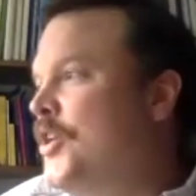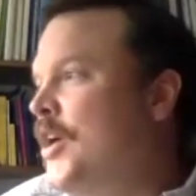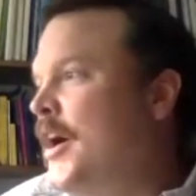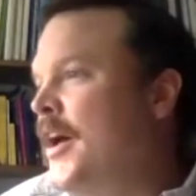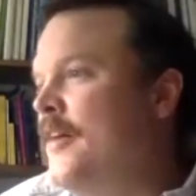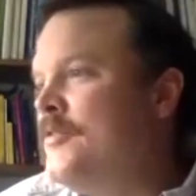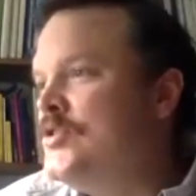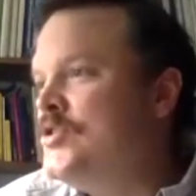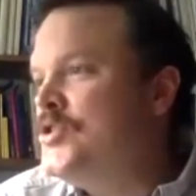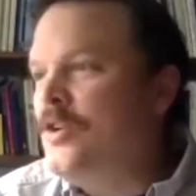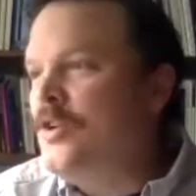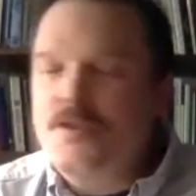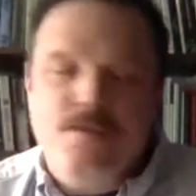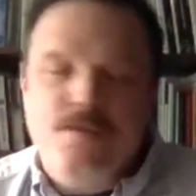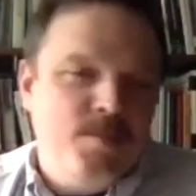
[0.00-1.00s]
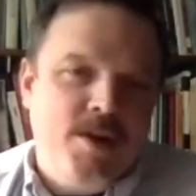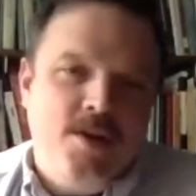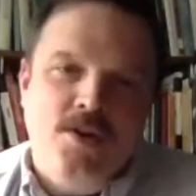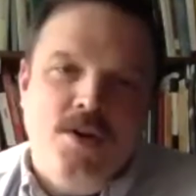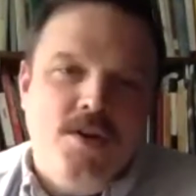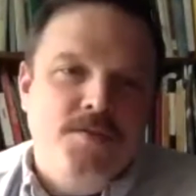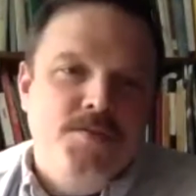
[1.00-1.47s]
I haven't shown them at
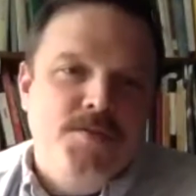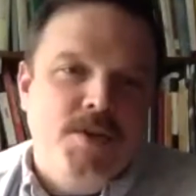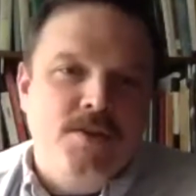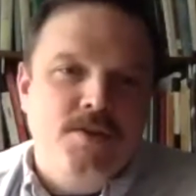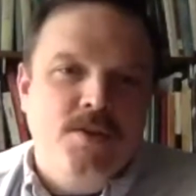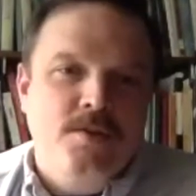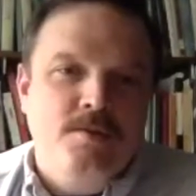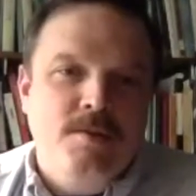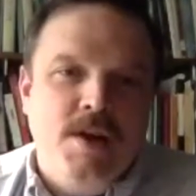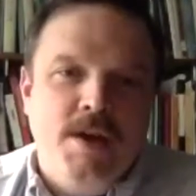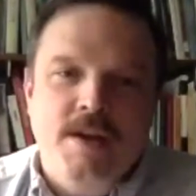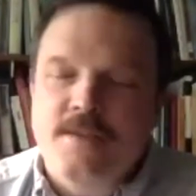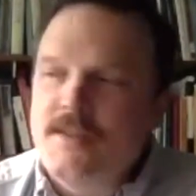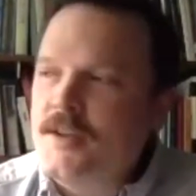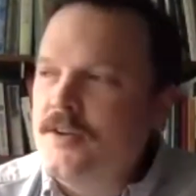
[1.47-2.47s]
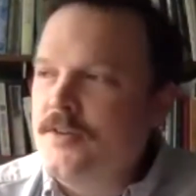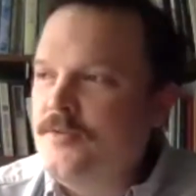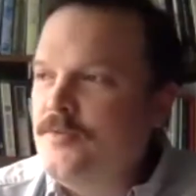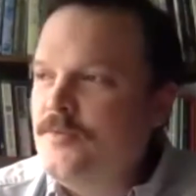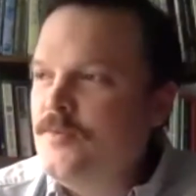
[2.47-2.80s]
all. Like no, I they don't.